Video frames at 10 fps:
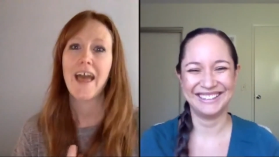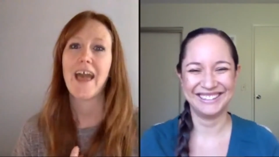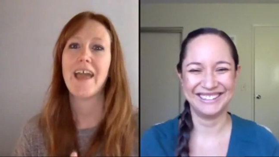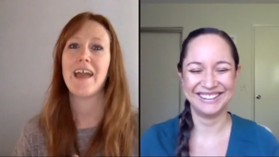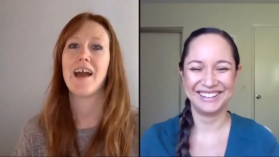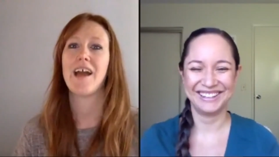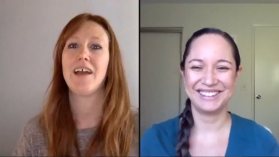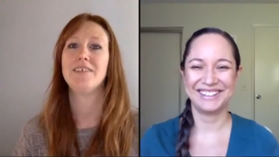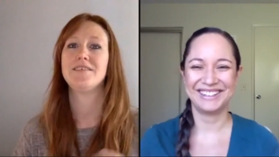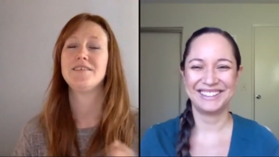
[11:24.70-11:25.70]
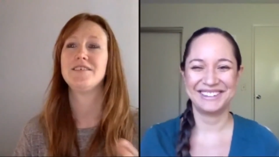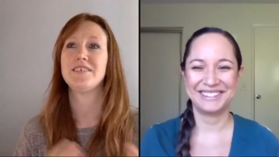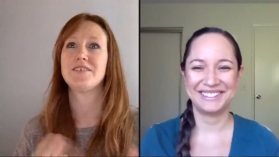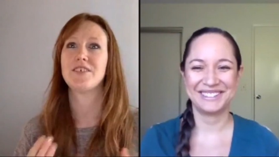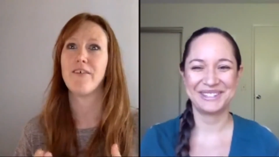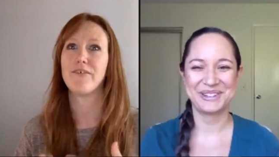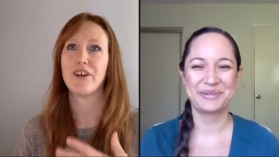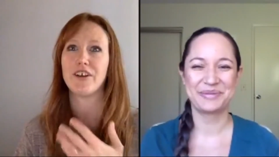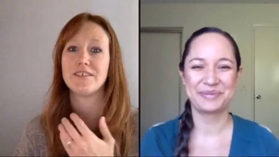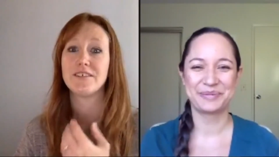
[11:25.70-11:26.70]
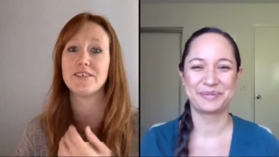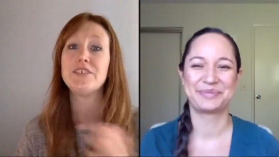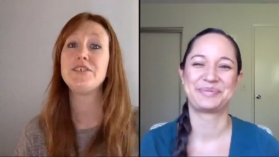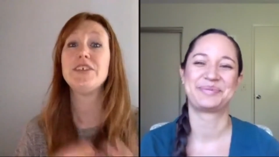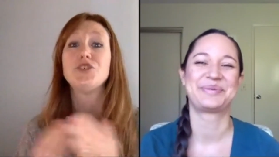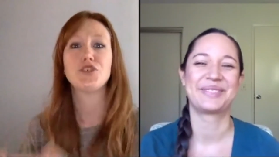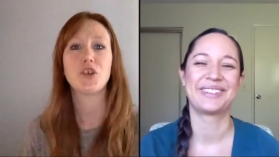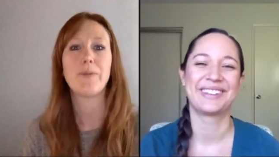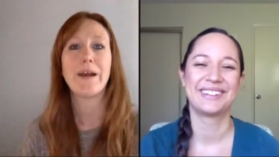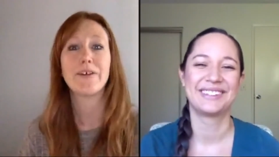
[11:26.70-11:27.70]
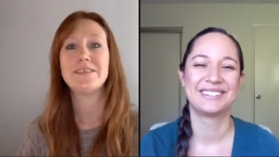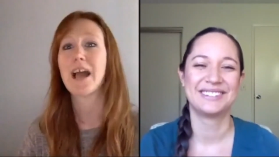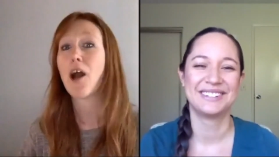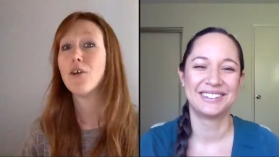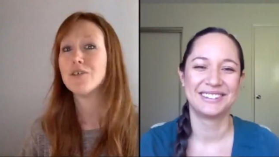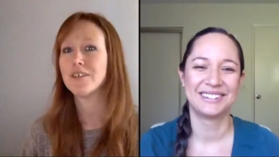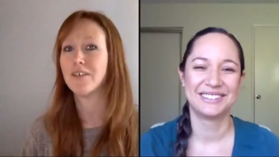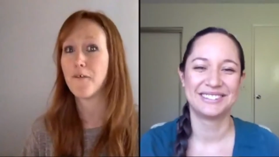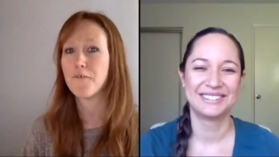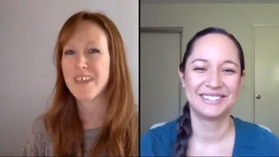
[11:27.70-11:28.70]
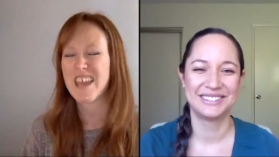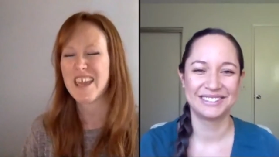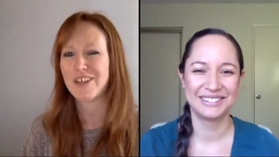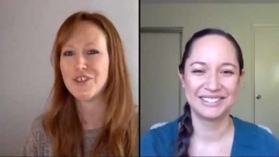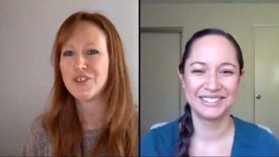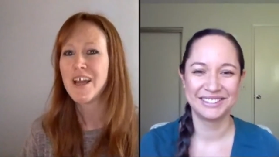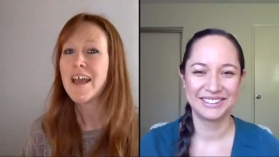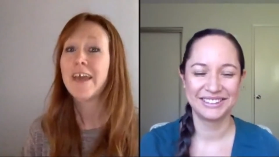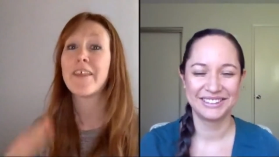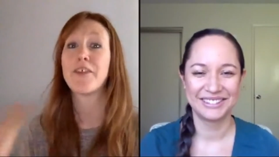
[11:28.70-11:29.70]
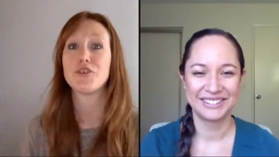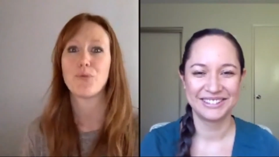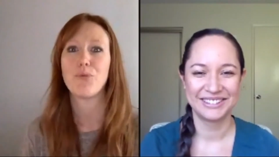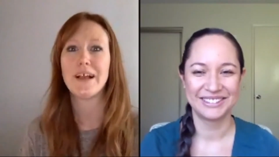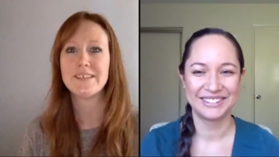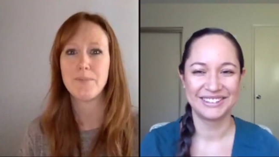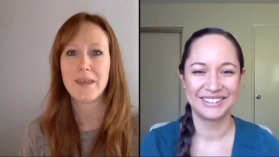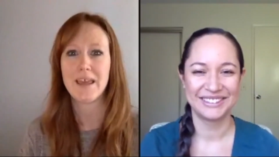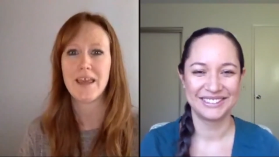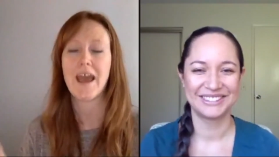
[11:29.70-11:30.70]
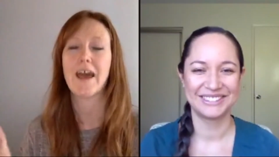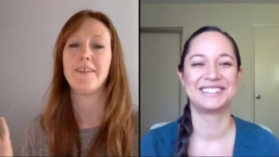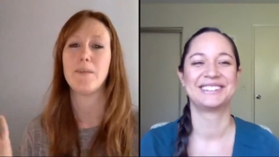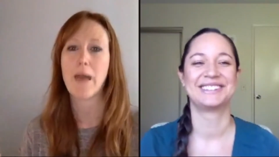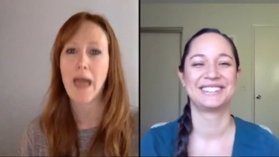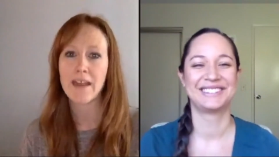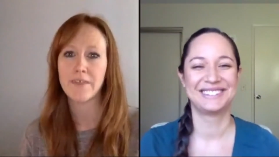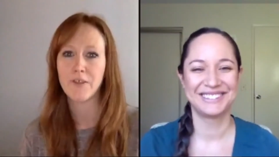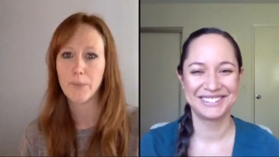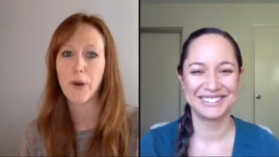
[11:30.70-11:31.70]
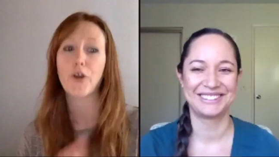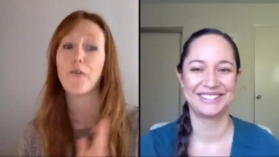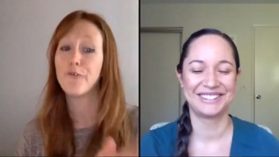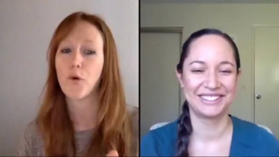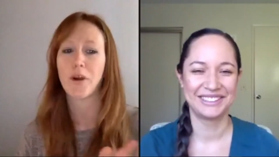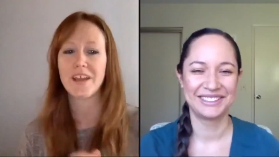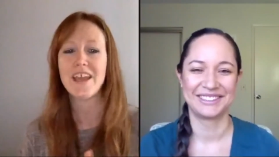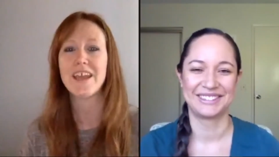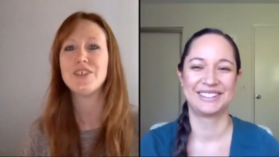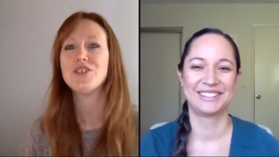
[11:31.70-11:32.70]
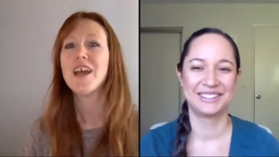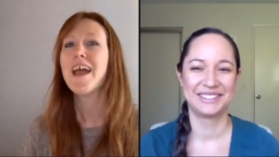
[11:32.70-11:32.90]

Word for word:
Speaker 1: and discovers it teaches her parents how to love quiche. And then there's a recipe at the end of the book for quiche.